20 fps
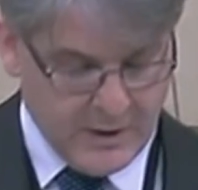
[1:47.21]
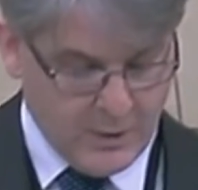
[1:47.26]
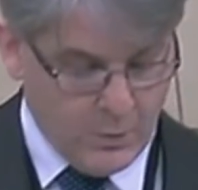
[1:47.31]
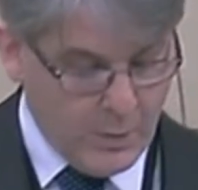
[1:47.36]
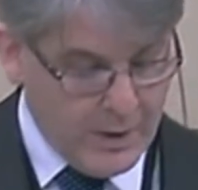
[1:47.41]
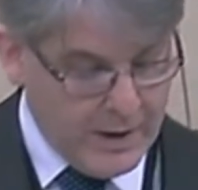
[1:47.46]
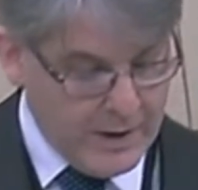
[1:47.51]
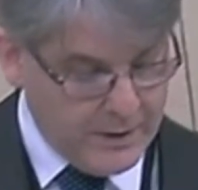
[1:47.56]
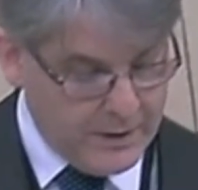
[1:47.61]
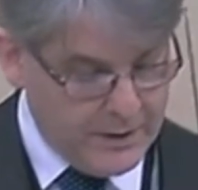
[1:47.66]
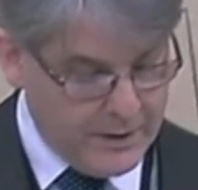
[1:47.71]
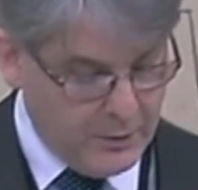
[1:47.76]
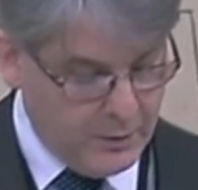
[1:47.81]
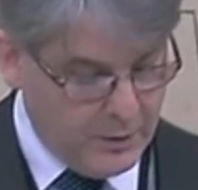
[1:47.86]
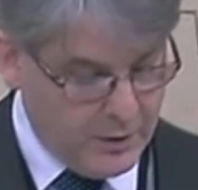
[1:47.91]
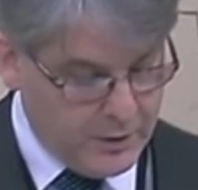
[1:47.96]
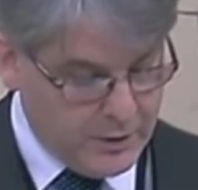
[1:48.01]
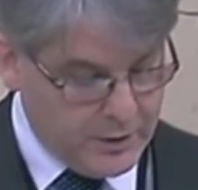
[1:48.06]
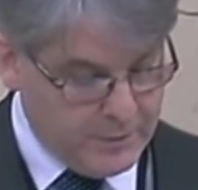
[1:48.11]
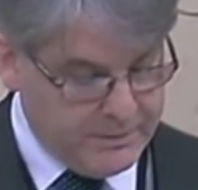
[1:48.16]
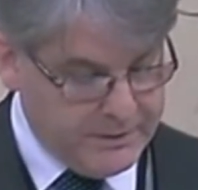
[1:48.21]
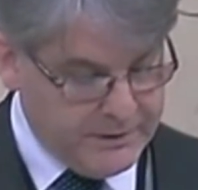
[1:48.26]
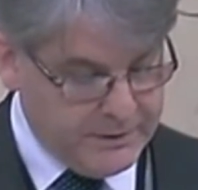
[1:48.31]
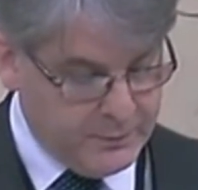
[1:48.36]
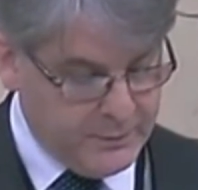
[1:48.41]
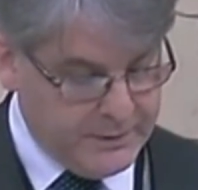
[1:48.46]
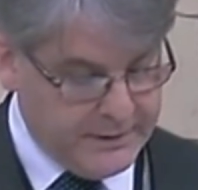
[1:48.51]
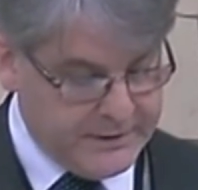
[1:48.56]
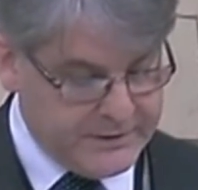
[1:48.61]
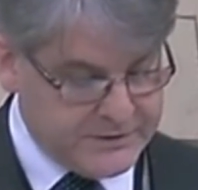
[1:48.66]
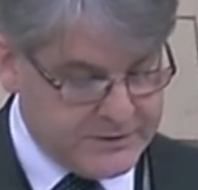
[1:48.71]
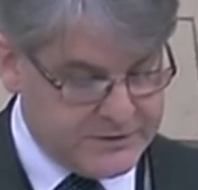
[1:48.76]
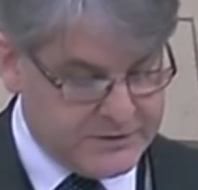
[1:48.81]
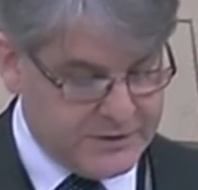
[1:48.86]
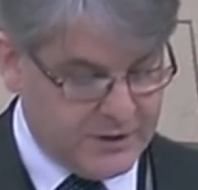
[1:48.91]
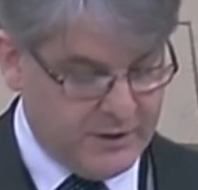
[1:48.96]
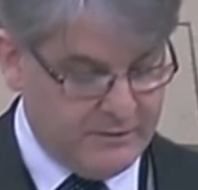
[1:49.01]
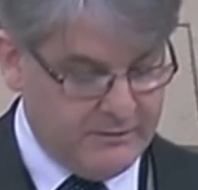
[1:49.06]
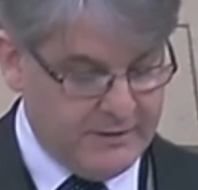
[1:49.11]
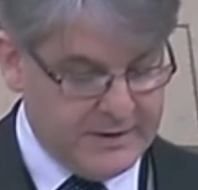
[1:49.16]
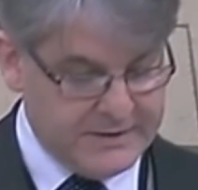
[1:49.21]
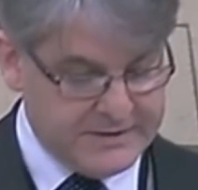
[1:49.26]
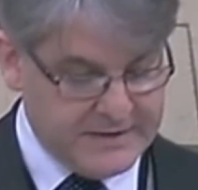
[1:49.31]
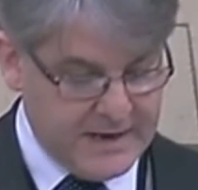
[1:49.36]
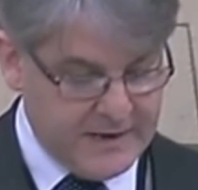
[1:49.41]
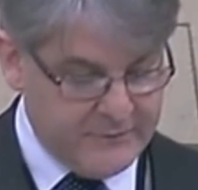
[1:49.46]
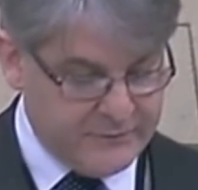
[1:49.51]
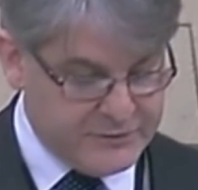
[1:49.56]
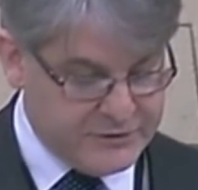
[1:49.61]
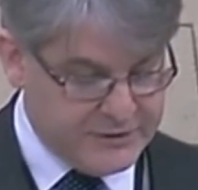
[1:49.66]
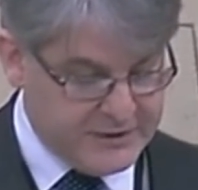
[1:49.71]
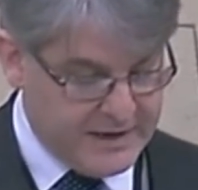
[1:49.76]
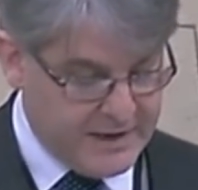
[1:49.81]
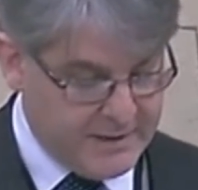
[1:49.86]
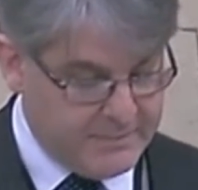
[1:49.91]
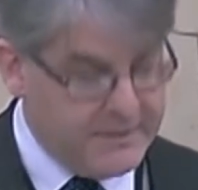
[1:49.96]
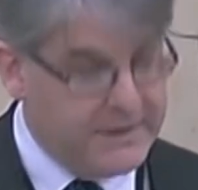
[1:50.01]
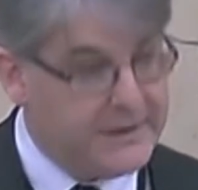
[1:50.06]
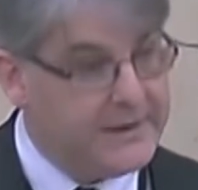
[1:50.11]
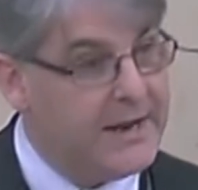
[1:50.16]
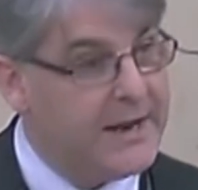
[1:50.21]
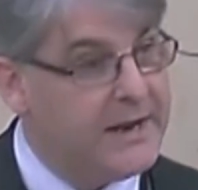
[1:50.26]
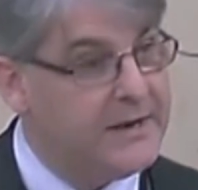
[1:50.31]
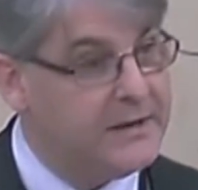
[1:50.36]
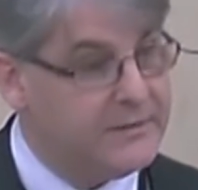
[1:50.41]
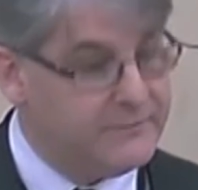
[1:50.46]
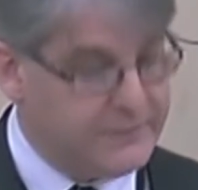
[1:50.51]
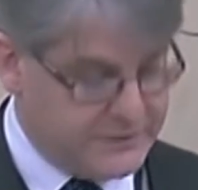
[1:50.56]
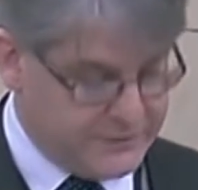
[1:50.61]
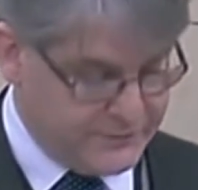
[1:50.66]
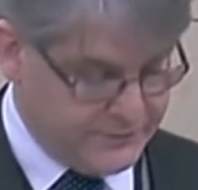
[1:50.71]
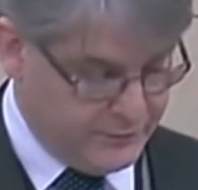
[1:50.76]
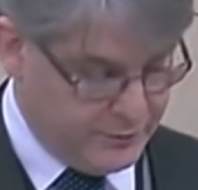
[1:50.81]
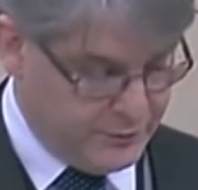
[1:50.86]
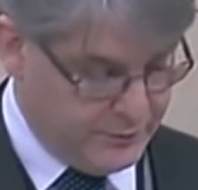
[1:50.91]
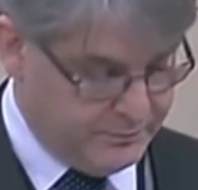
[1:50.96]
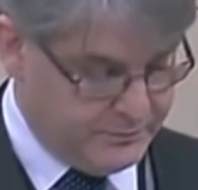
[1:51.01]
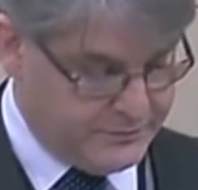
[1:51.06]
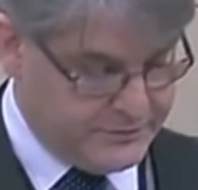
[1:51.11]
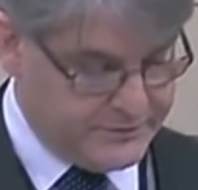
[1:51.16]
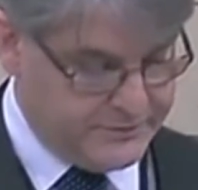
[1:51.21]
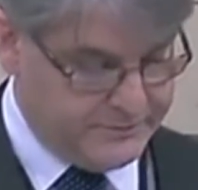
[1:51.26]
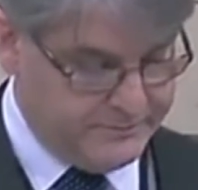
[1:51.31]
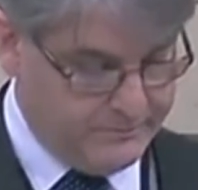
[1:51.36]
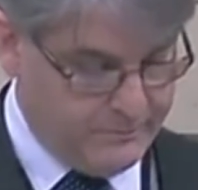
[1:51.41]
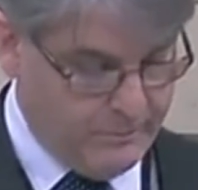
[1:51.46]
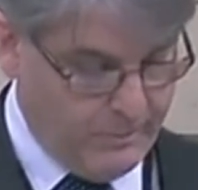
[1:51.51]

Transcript: while no longer being willing to tolerate FGM in any of its forms."